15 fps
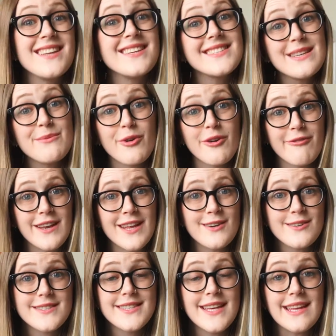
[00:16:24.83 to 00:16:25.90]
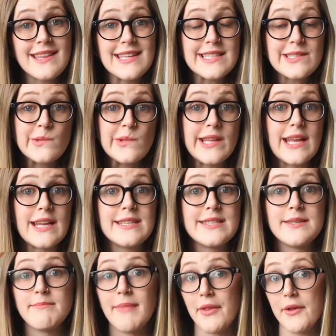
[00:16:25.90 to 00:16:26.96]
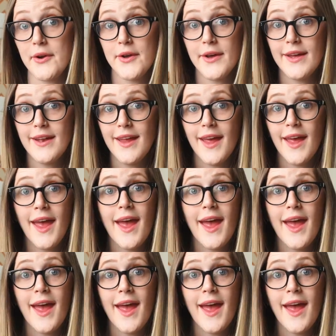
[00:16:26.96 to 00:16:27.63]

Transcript: And to see more videos like this related to motherhood,